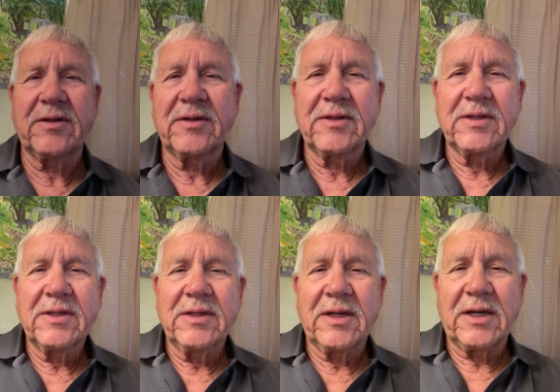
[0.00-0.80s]
that
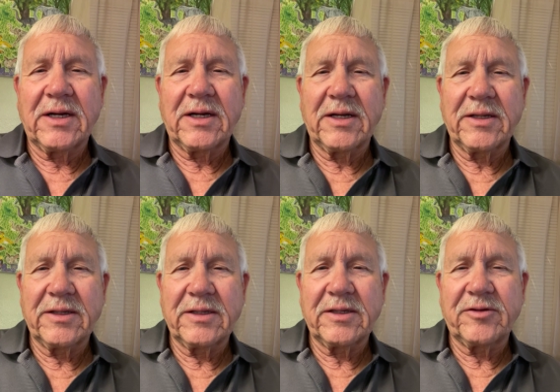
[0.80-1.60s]

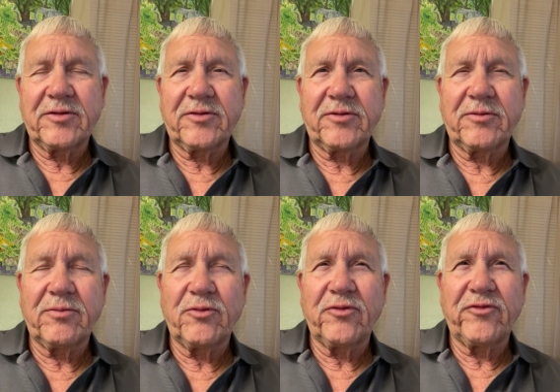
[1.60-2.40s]
uh, it's
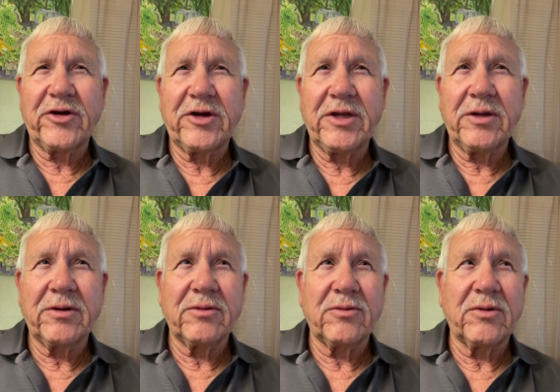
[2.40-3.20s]

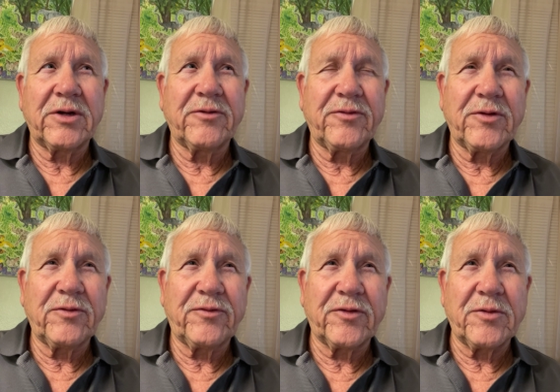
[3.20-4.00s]
very
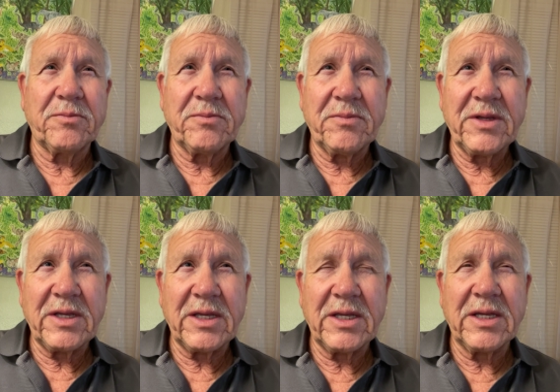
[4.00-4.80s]
wonderful for
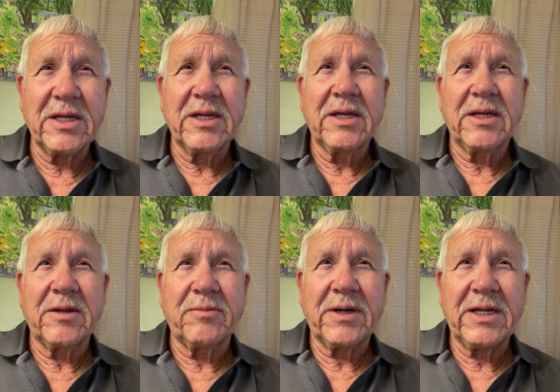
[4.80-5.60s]
me
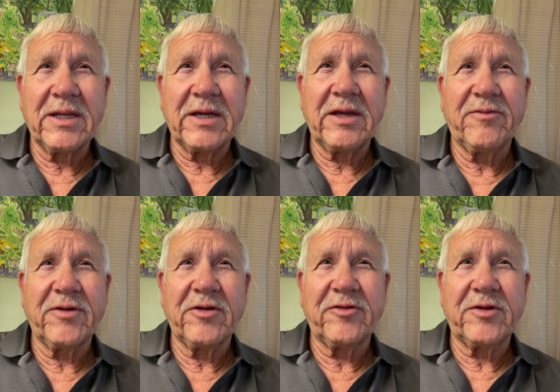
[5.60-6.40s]
in my
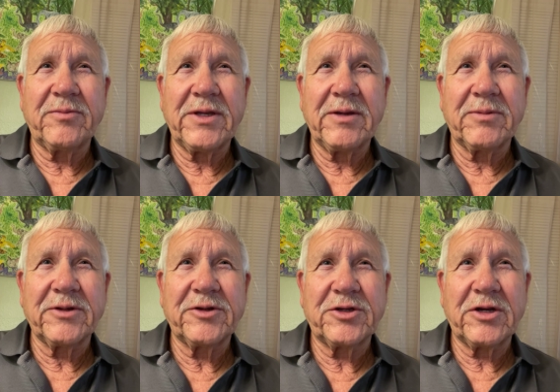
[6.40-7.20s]
life is to be
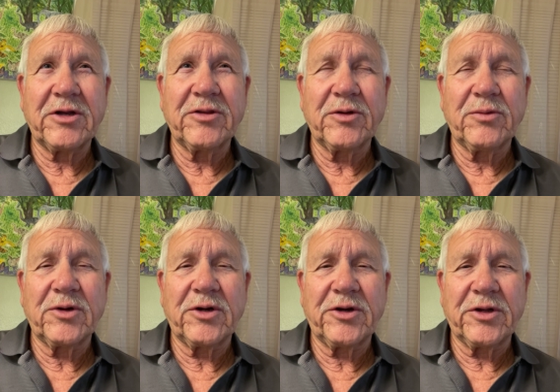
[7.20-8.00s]
able to share the
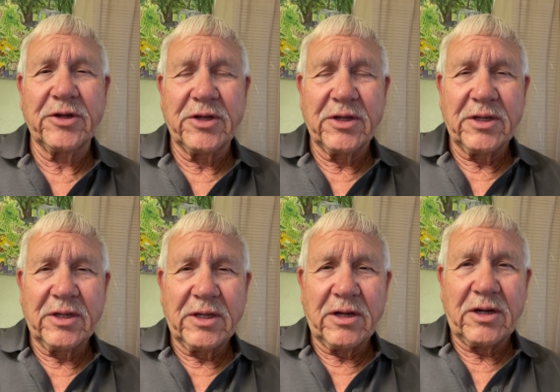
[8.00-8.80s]
word
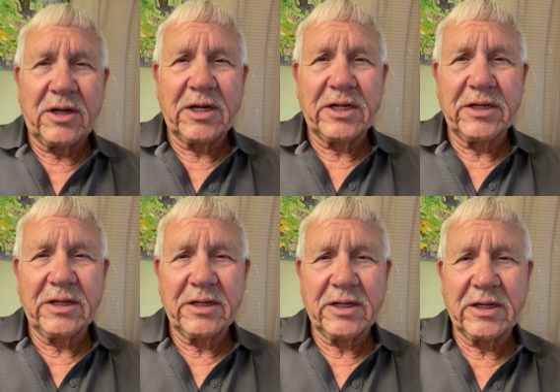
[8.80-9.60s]

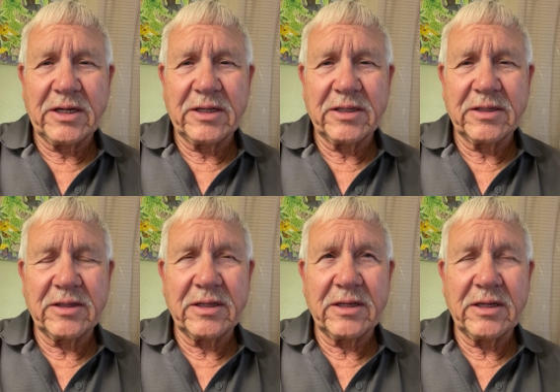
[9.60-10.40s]
on uh,
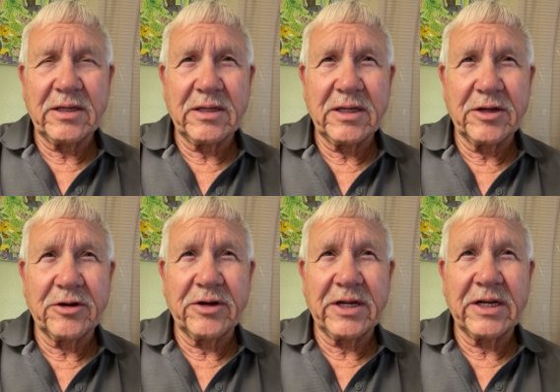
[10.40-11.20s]
the
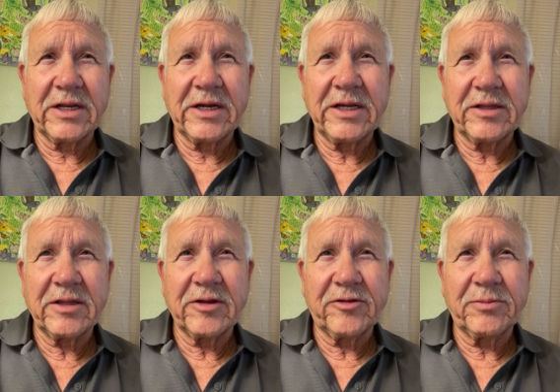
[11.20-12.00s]
internet
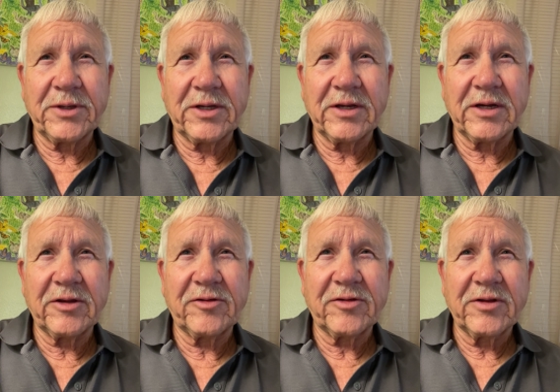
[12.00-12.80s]
like this
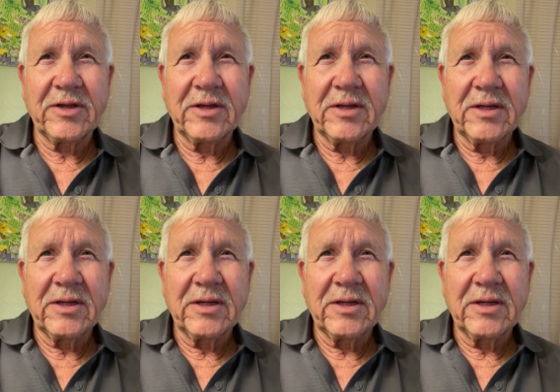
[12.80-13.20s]
because